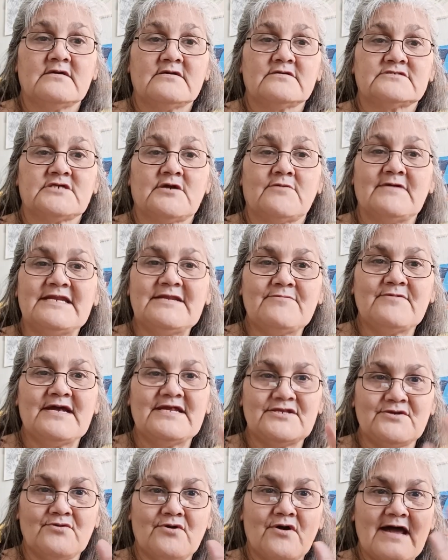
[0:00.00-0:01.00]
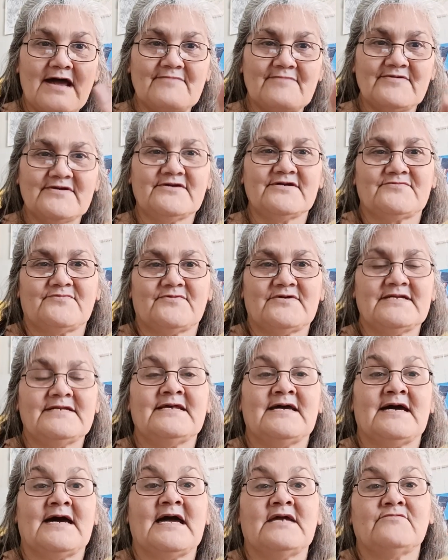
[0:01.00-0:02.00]
So anyway, you all have a good one.
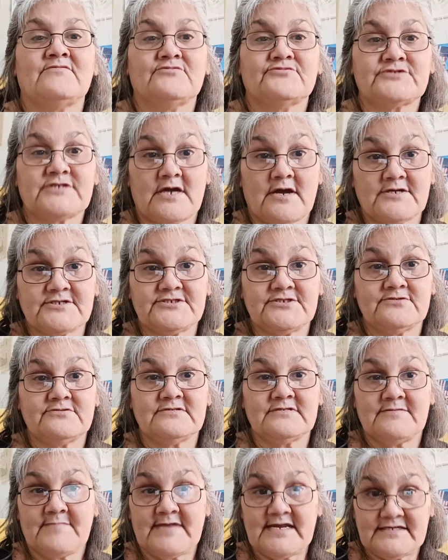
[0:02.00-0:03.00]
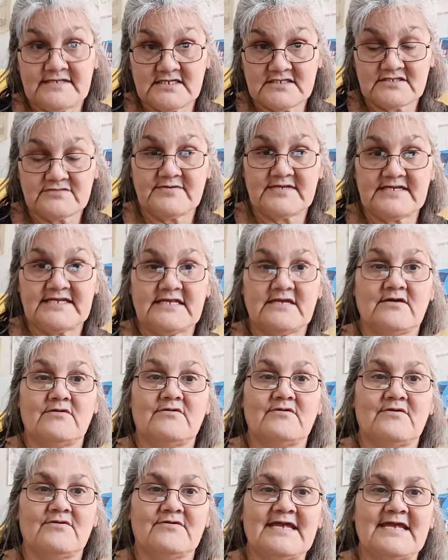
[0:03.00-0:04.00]
I will talk to you in my next video,
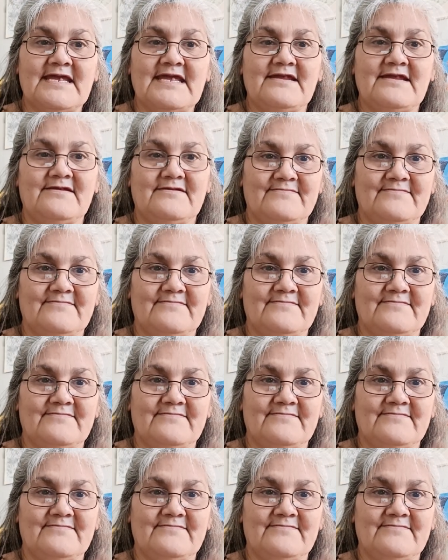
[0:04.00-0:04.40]
okay?